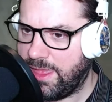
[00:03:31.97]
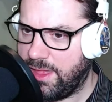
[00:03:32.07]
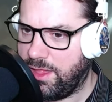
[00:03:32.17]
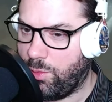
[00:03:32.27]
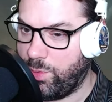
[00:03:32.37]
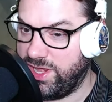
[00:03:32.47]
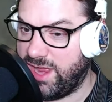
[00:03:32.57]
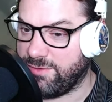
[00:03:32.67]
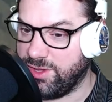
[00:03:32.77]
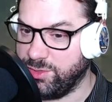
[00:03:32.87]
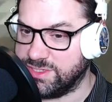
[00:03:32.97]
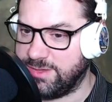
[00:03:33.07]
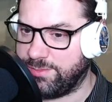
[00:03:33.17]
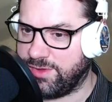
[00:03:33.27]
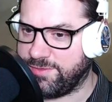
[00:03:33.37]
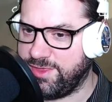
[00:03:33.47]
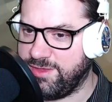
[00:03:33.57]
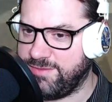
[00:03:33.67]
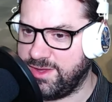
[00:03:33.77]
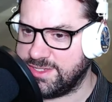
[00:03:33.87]
and we never use it but for the
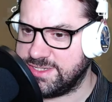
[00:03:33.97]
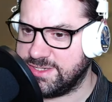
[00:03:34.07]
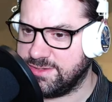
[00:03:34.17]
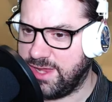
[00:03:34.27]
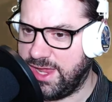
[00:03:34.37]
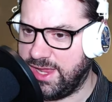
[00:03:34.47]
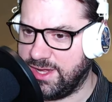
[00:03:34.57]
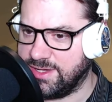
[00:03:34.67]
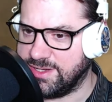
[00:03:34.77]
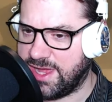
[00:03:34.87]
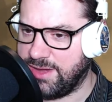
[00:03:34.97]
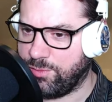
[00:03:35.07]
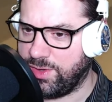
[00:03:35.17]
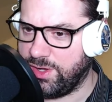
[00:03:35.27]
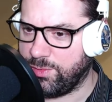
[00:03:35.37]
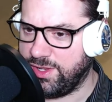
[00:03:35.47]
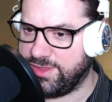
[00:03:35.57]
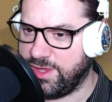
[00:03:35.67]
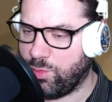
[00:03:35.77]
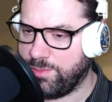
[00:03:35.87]
event. And I really
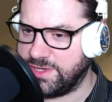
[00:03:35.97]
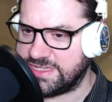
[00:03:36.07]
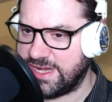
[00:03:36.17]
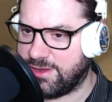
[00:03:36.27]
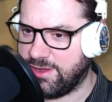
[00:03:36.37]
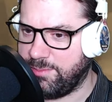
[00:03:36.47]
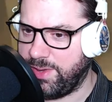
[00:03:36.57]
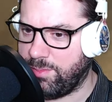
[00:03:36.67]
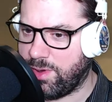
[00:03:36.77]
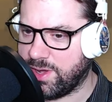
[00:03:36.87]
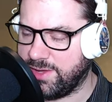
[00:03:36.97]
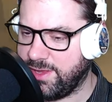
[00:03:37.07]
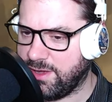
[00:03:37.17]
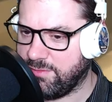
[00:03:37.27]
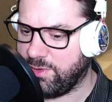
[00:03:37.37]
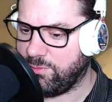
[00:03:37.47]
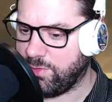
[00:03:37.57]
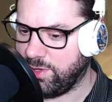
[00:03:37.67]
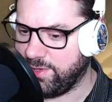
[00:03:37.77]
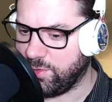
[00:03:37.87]
think we're missing out on a big market there. I
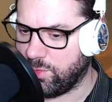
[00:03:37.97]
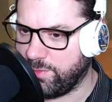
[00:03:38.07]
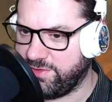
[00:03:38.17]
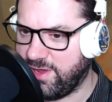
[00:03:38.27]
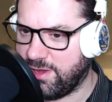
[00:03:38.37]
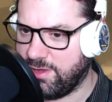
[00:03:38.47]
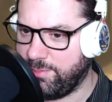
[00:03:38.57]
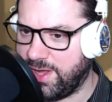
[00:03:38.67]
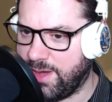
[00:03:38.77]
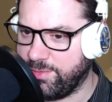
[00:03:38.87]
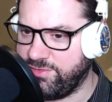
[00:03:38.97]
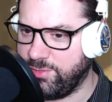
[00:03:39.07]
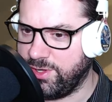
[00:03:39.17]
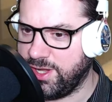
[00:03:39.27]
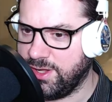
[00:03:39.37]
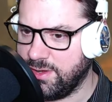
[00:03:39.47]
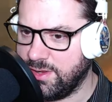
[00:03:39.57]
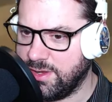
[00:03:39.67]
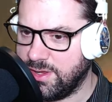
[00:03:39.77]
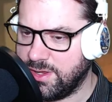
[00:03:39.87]
really think that we're missing out on a big opportunity
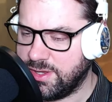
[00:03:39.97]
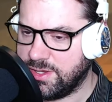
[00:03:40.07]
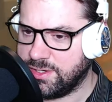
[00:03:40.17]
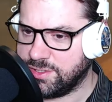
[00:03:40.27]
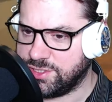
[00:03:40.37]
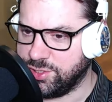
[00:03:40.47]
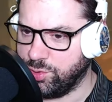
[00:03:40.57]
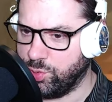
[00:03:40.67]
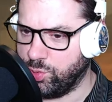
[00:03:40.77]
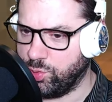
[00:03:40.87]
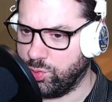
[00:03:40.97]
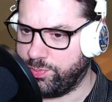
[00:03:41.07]
to